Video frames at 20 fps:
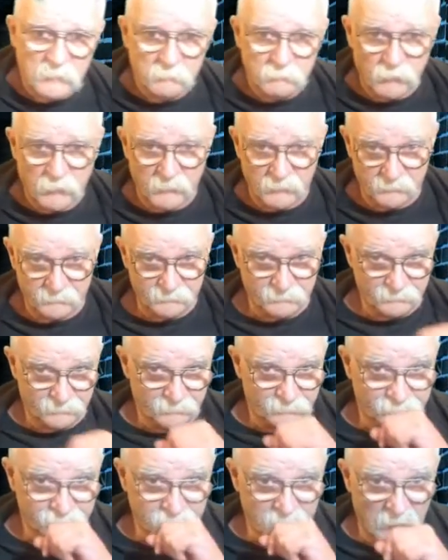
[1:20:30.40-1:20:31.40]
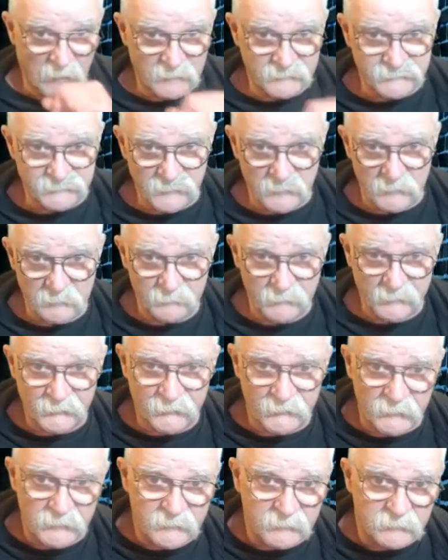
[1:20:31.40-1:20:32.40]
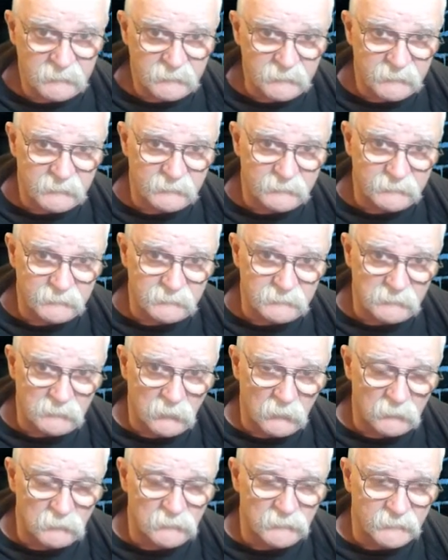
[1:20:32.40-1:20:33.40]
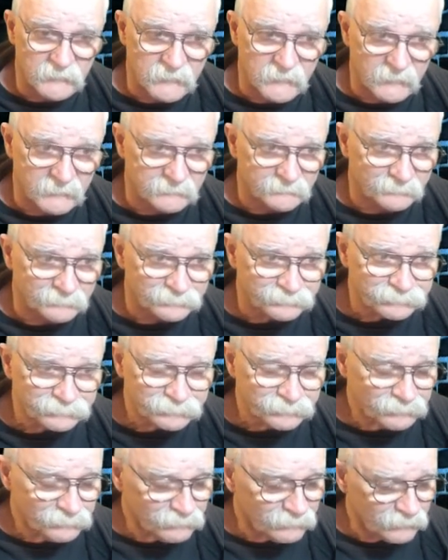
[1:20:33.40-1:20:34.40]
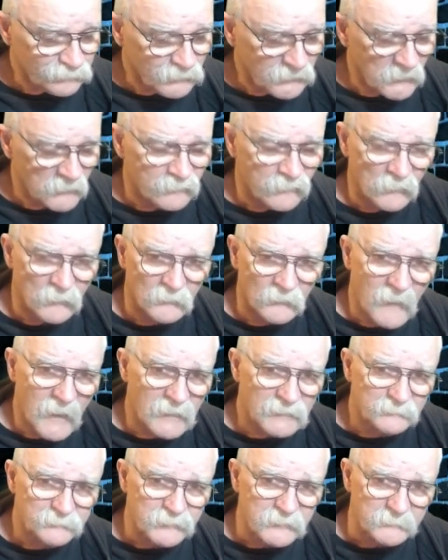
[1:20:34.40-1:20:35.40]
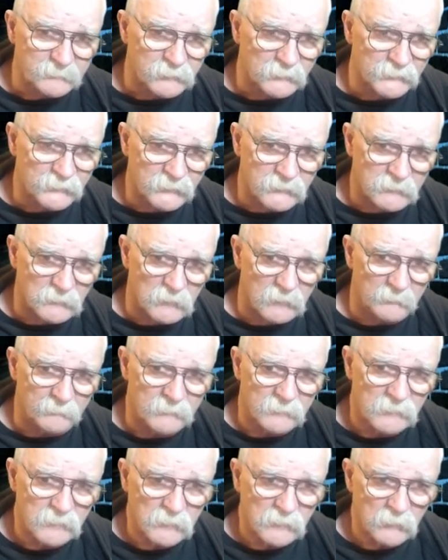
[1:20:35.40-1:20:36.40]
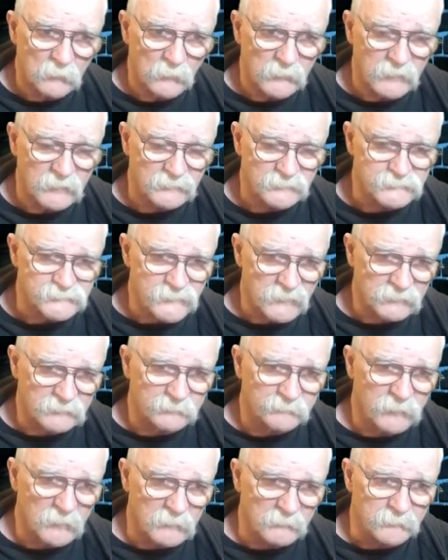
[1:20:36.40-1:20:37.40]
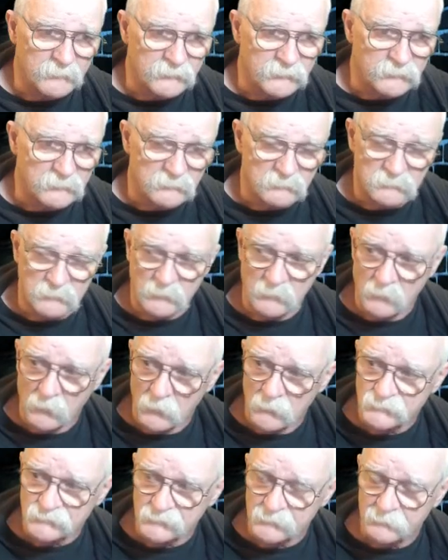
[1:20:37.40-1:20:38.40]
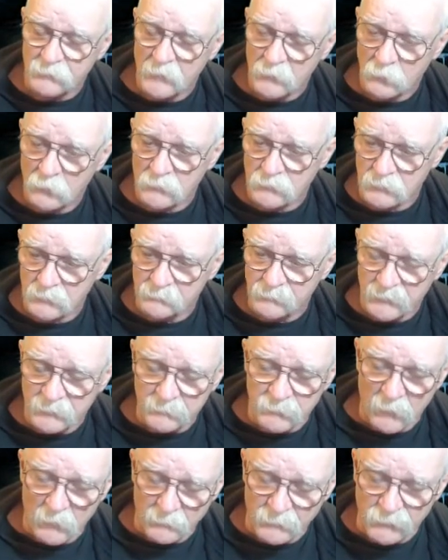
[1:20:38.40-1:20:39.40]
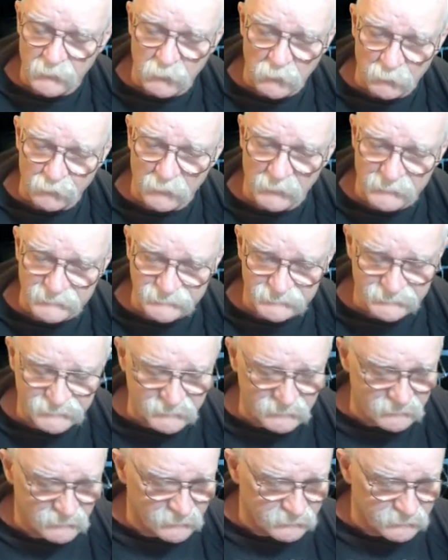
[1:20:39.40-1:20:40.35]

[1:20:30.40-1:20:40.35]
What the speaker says: But I set up a thing in Olean for a lot of people to come. We had a chicken barbecue hosted by one of the big barbecue places here